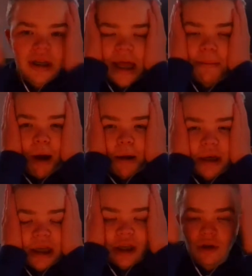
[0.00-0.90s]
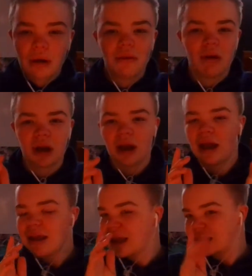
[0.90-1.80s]
That body heat
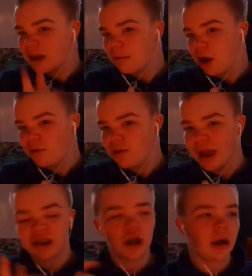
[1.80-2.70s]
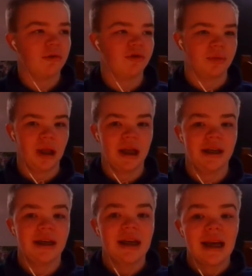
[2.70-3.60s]
that's coming off you, that's not coming from
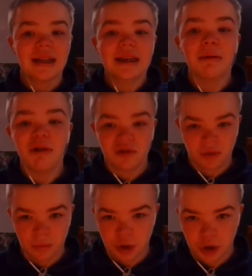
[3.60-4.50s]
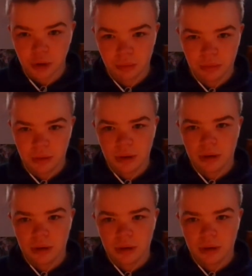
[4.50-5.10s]
light. It's coming from you.